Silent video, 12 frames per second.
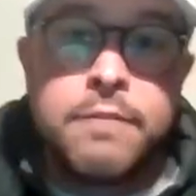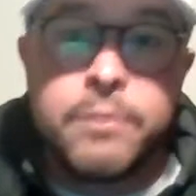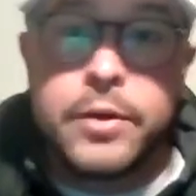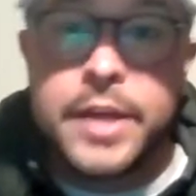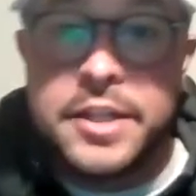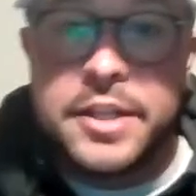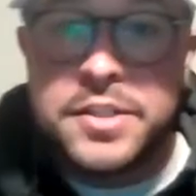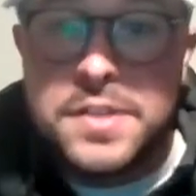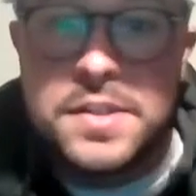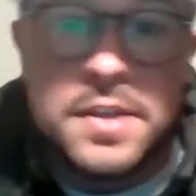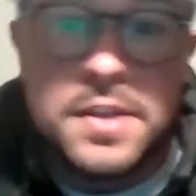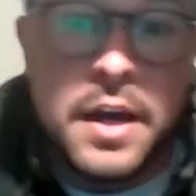free
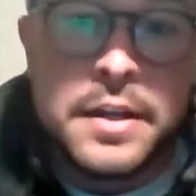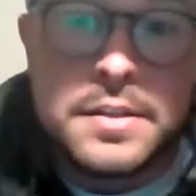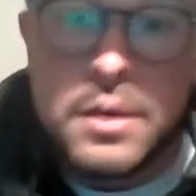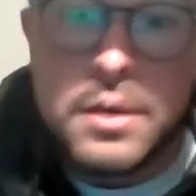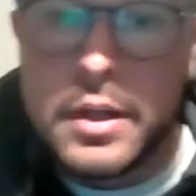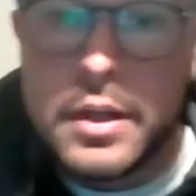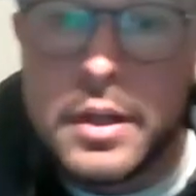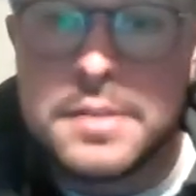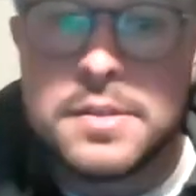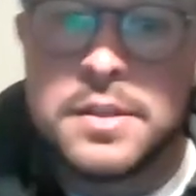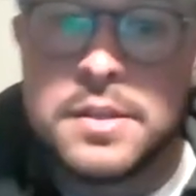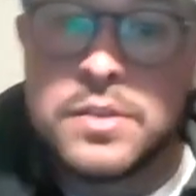agency signings that we'd like to
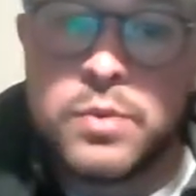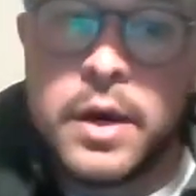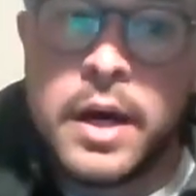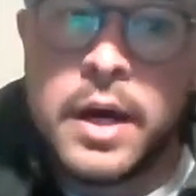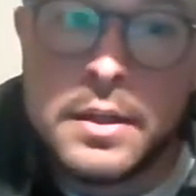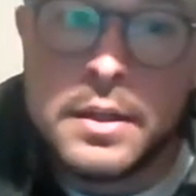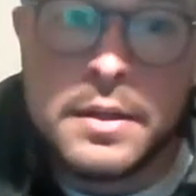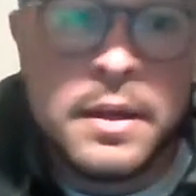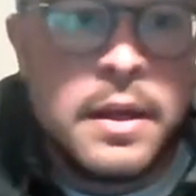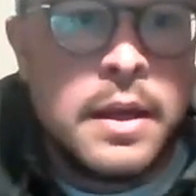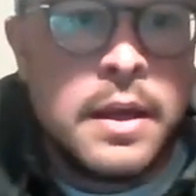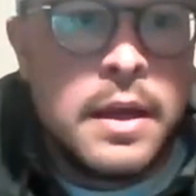see as well.
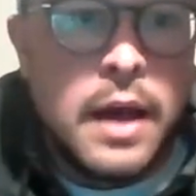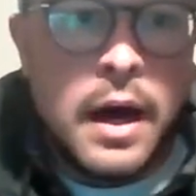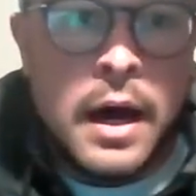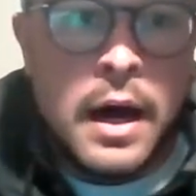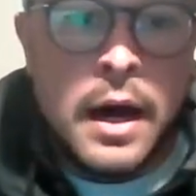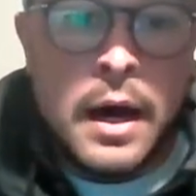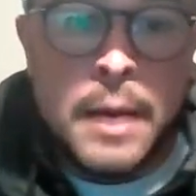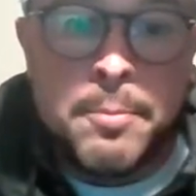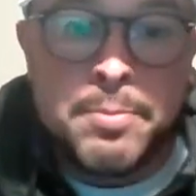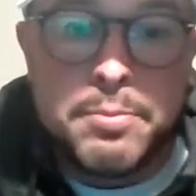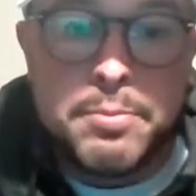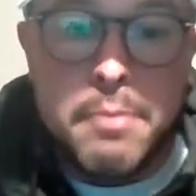
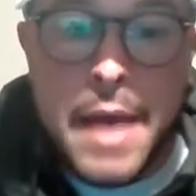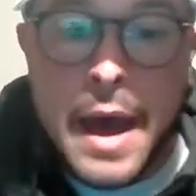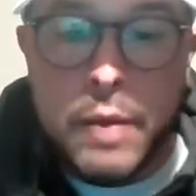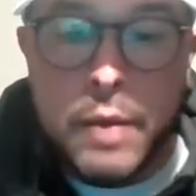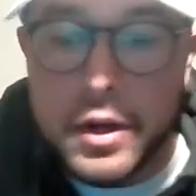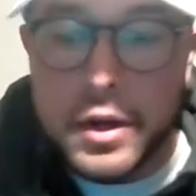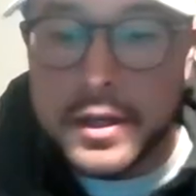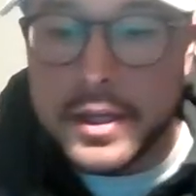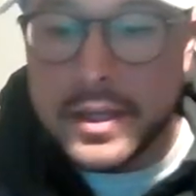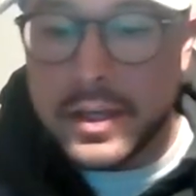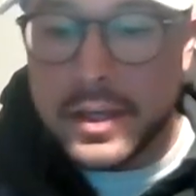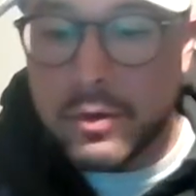And Matt, we're going to
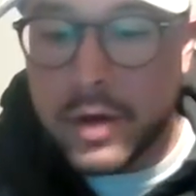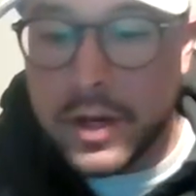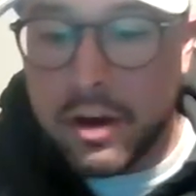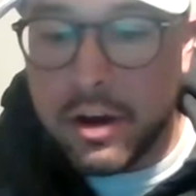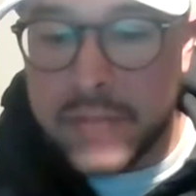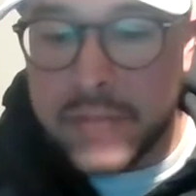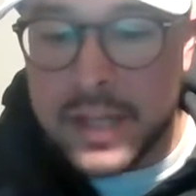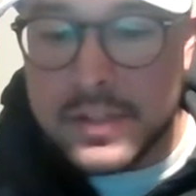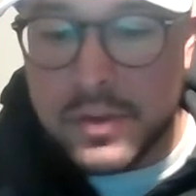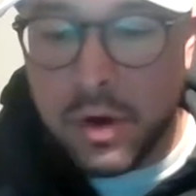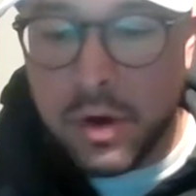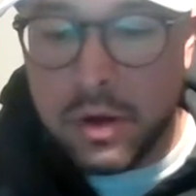kick it right off, man.
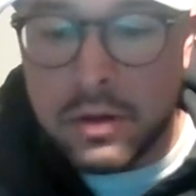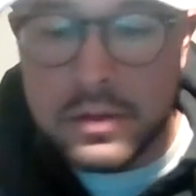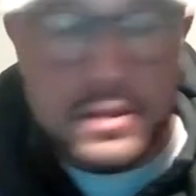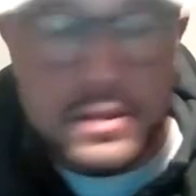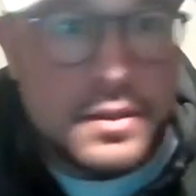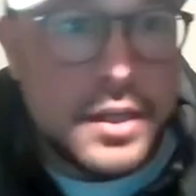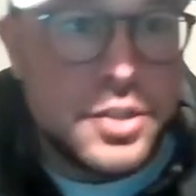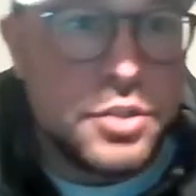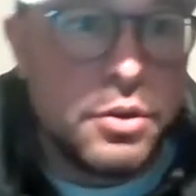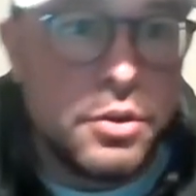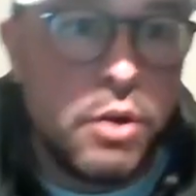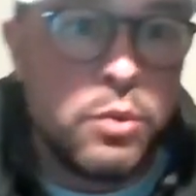So I'll get
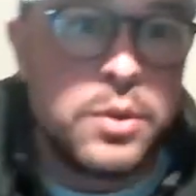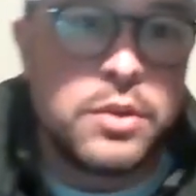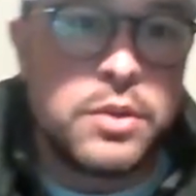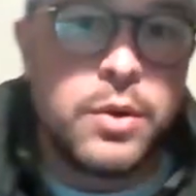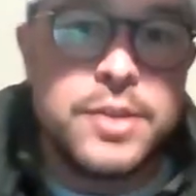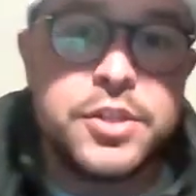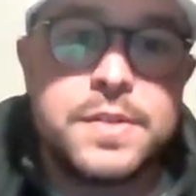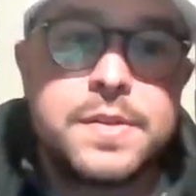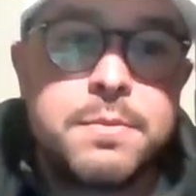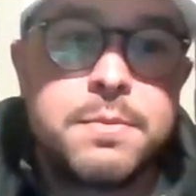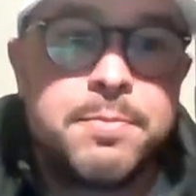you going with the questions.